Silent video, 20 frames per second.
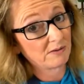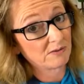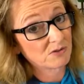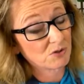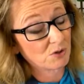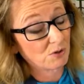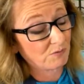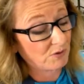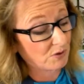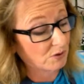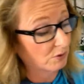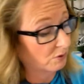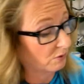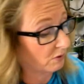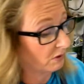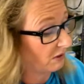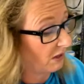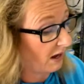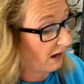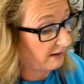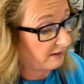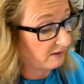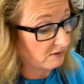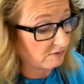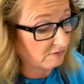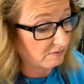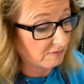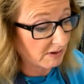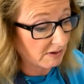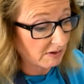So if your line
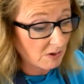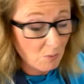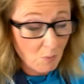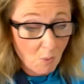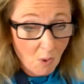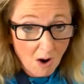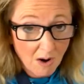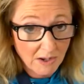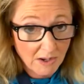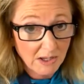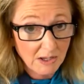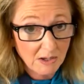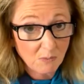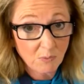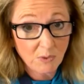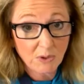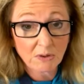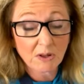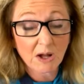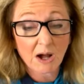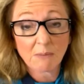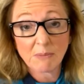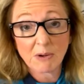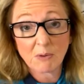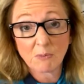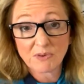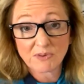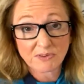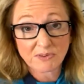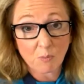is very wonky, we'll come
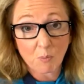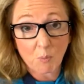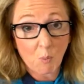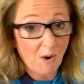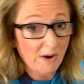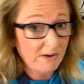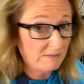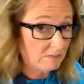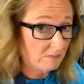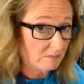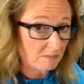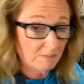in with some white